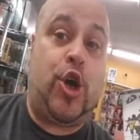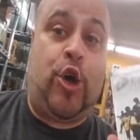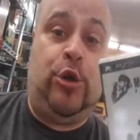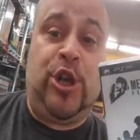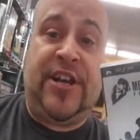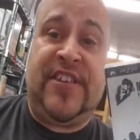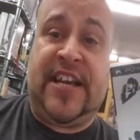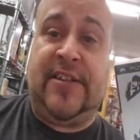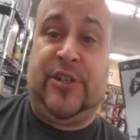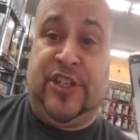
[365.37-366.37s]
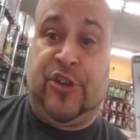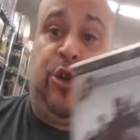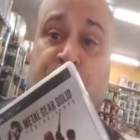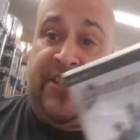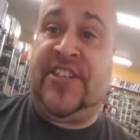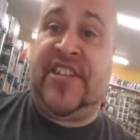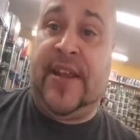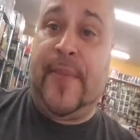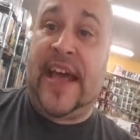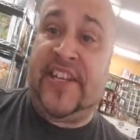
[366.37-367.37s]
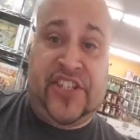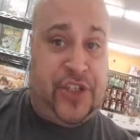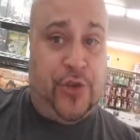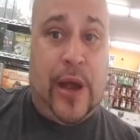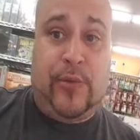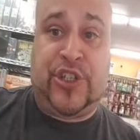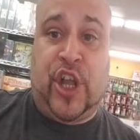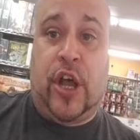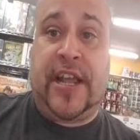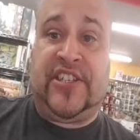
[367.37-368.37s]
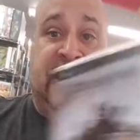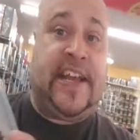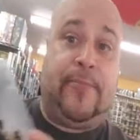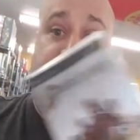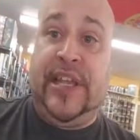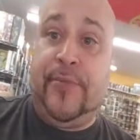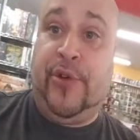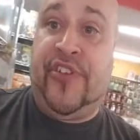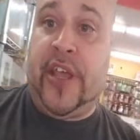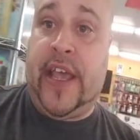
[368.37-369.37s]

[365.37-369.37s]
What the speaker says: Go look at the cinematics. It's 2 hours long. It's like a complete movie.